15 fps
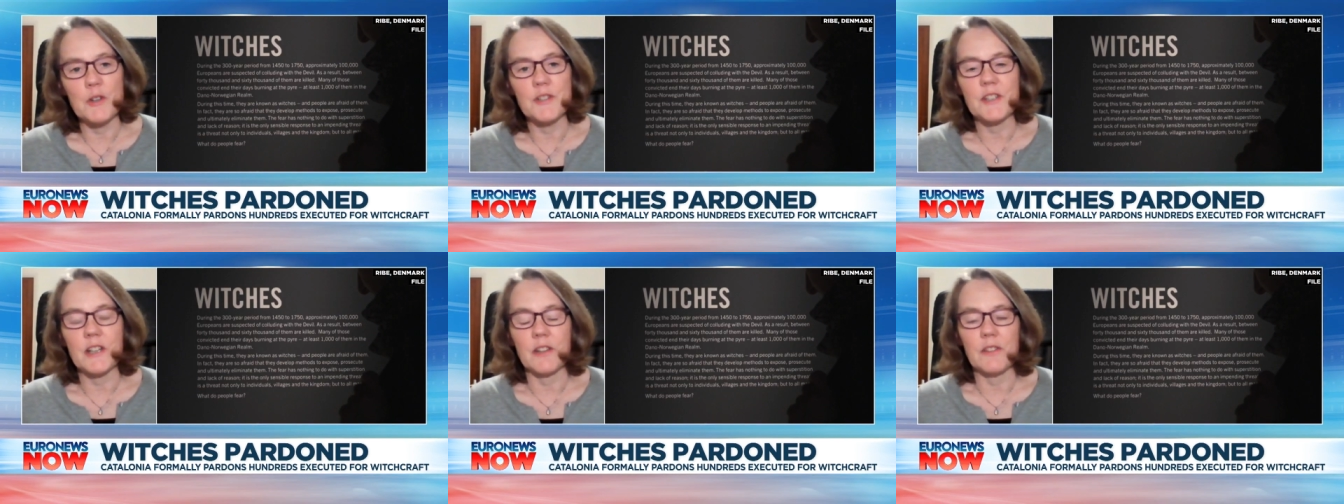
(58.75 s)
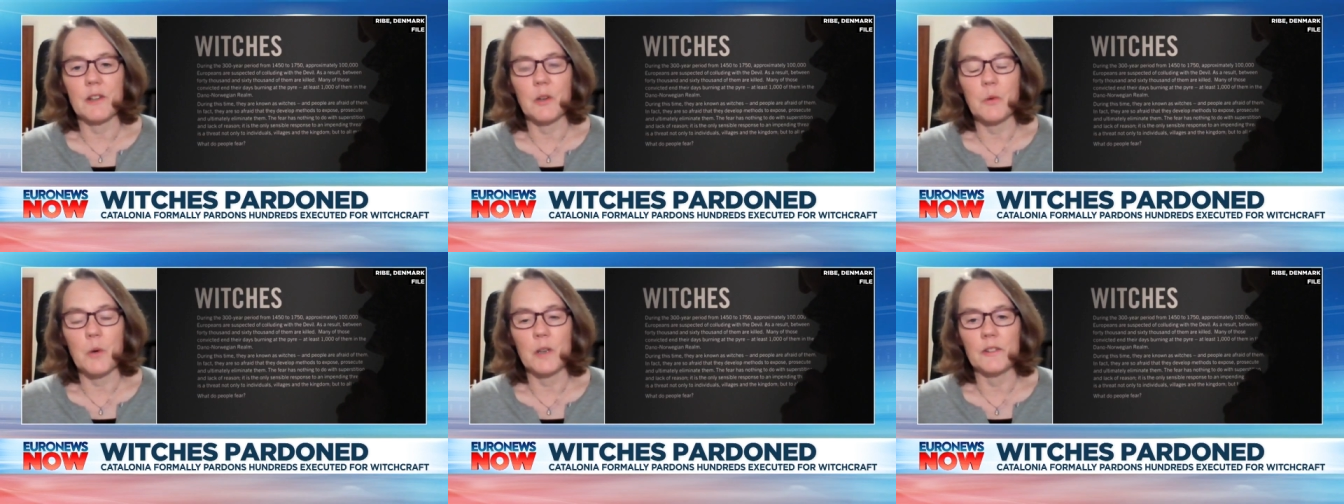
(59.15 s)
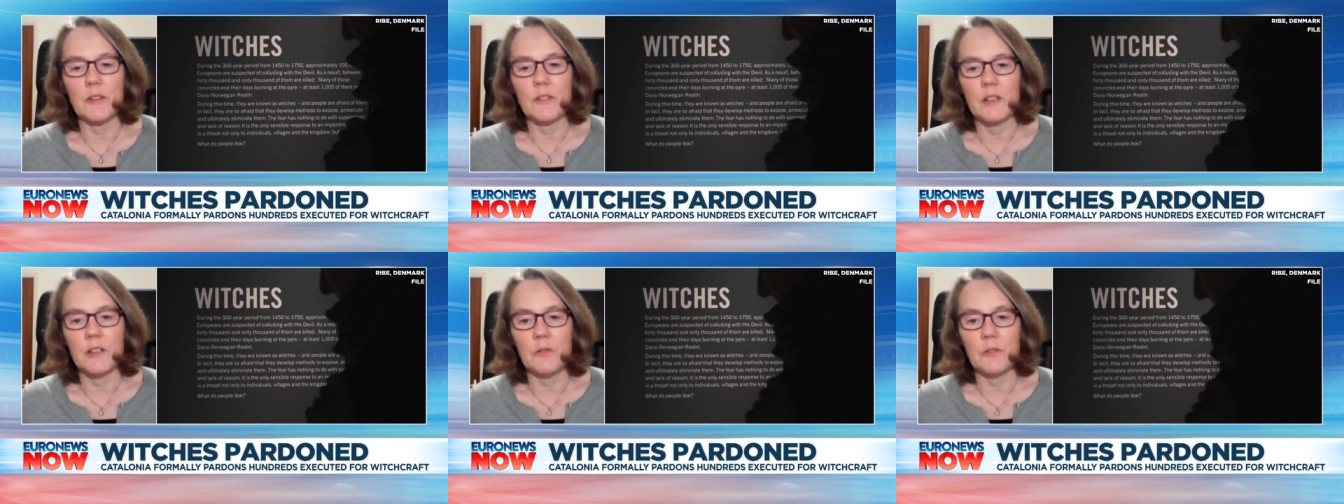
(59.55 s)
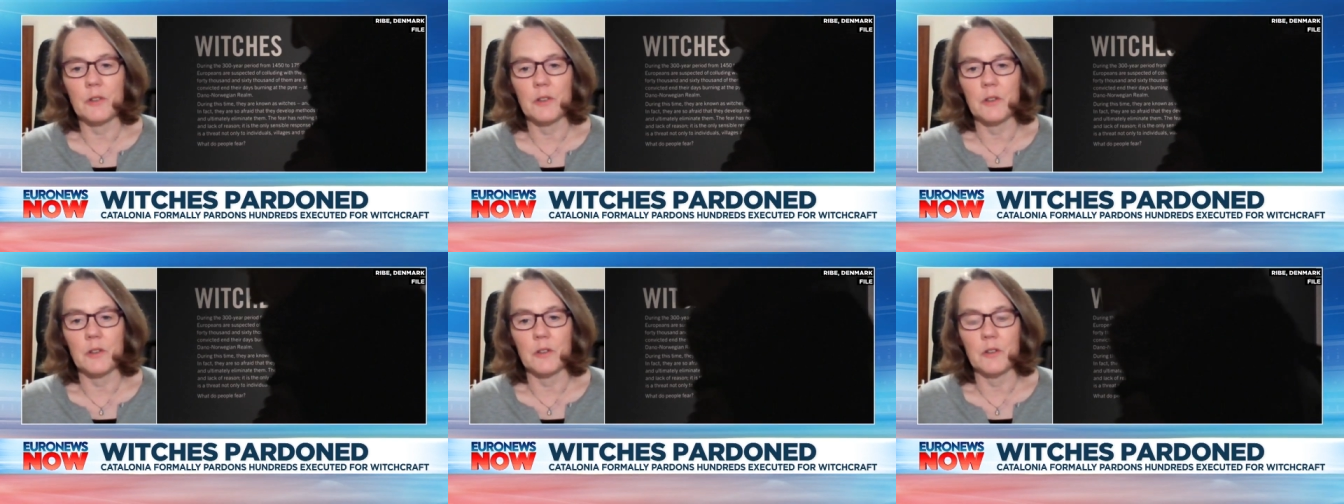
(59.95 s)
I think quite a
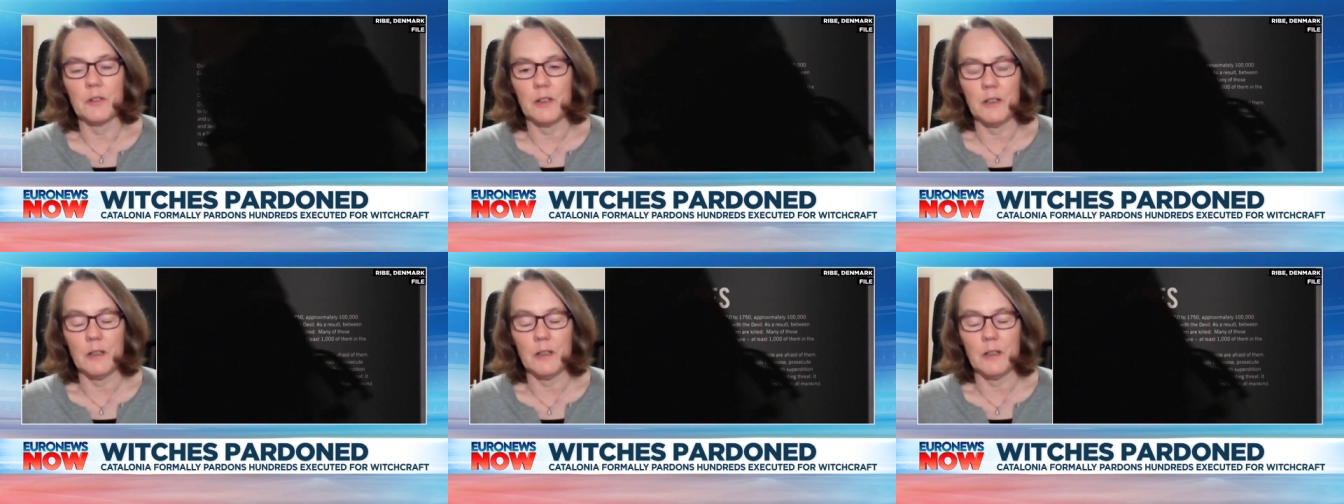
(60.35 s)
significant uh,